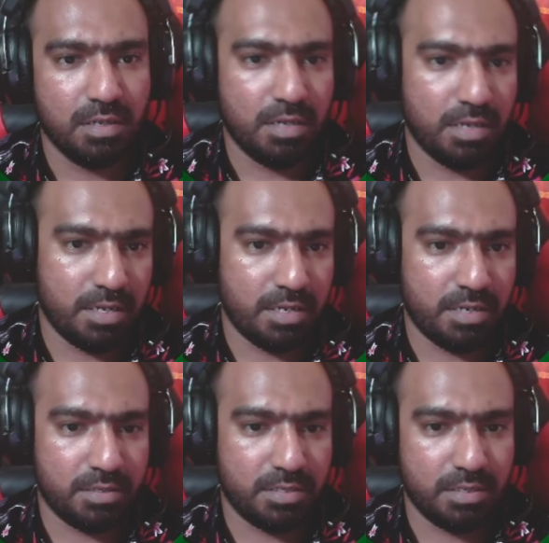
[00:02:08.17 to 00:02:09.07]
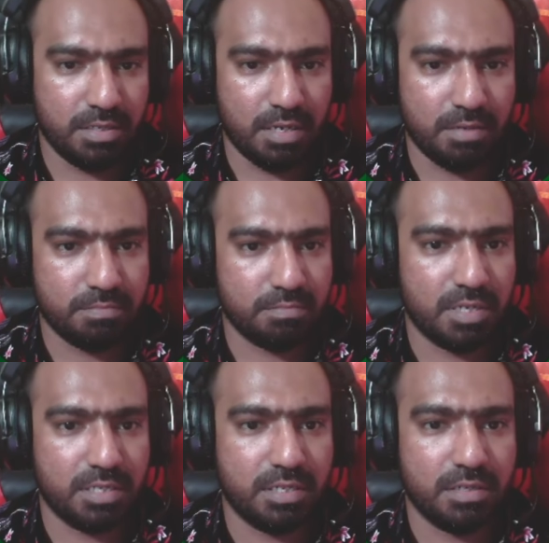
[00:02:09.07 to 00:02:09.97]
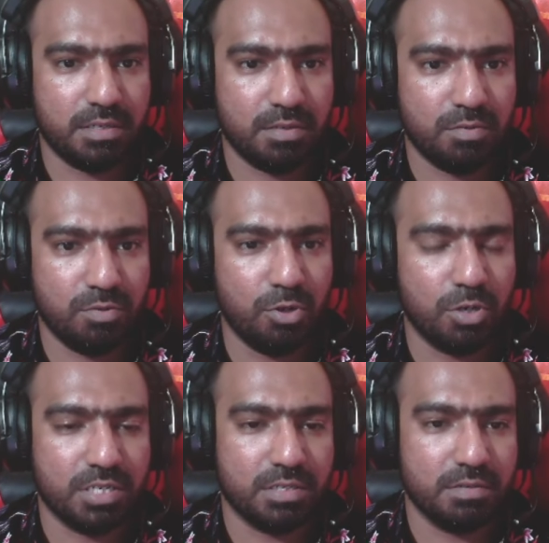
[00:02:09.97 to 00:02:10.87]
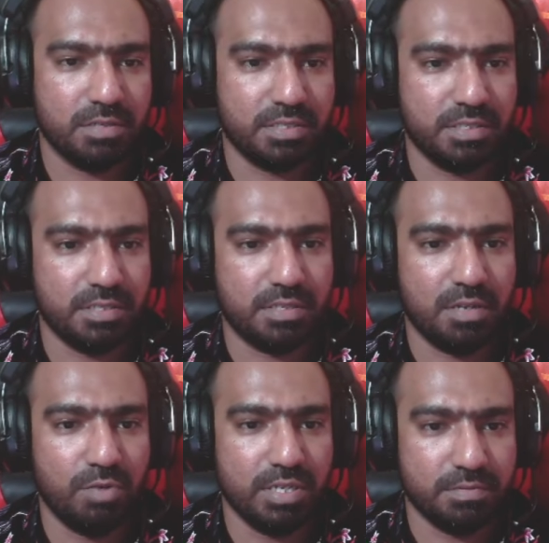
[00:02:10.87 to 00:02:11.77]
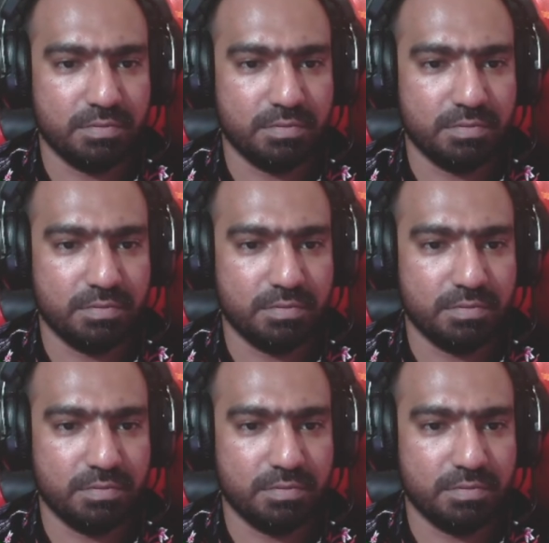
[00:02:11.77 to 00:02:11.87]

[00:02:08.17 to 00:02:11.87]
and yeah, I think we got it. This is the one.